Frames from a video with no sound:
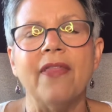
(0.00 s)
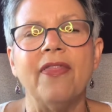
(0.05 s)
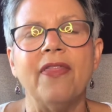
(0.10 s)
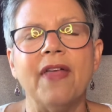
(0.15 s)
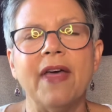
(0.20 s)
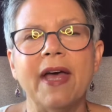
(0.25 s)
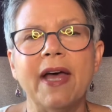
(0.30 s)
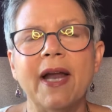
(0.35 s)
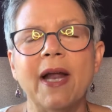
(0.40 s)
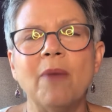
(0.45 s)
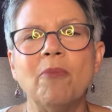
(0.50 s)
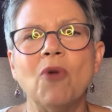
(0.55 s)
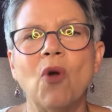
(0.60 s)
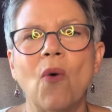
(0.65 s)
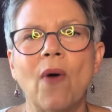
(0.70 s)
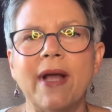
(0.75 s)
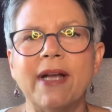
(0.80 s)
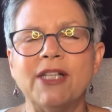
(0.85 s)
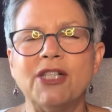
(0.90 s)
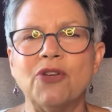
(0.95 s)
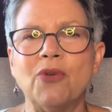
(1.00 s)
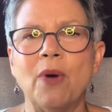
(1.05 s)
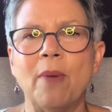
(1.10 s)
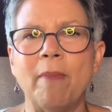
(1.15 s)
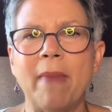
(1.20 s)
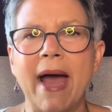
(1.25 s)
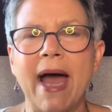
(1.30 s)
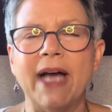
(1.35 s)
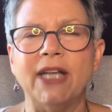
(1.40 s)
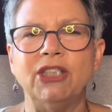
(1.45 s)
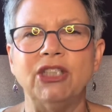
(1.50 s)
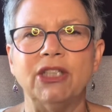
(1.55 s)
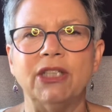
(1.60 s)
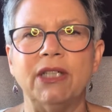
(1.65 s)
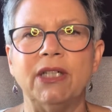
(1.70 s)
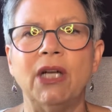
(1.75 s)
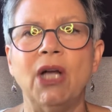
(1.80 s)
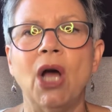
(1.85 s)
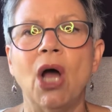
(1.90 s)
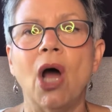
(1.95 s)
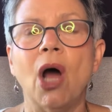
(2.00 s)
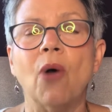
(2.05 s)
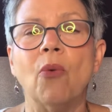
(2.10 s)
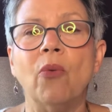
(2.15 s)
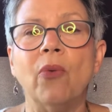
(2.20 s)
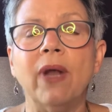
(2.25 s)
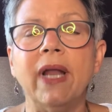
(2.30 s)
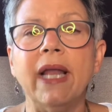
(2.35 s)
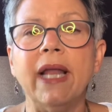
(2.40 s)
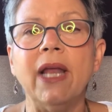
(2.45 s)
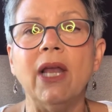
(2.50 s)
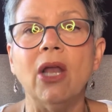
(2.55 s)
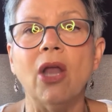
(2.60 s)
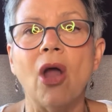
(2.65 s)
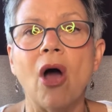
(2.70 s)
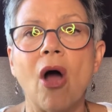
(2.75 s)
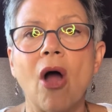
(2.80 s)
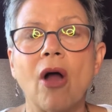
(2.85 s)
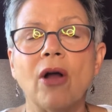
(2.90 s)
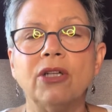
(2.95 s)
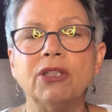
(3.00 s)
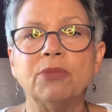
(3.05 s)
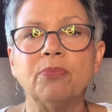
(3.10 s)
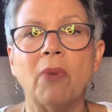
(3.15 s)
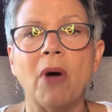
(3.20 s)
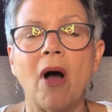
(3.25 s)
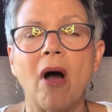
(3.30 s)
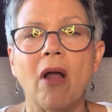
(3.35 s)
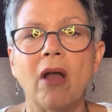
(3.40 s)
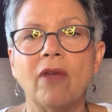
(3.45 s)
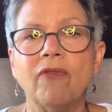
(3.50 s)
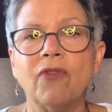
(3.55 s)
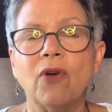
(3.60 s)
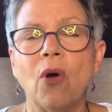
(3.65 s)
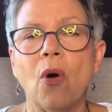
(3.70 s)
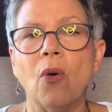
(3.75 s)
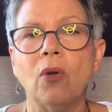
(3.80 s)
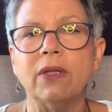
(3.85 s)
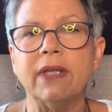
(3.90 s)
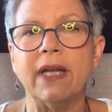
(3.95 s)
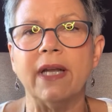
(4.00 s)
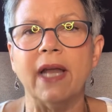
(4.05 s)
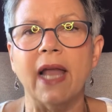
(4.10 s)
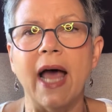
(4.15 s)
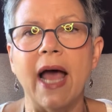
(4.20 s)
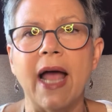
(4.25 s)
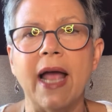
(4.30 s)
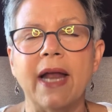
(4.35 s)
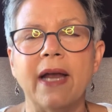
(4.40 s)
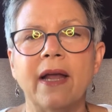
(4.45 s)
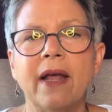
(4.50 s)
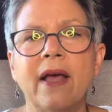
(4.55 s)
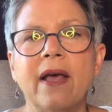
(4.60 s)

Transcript: Then I'm going to imagine a really large ball of golden light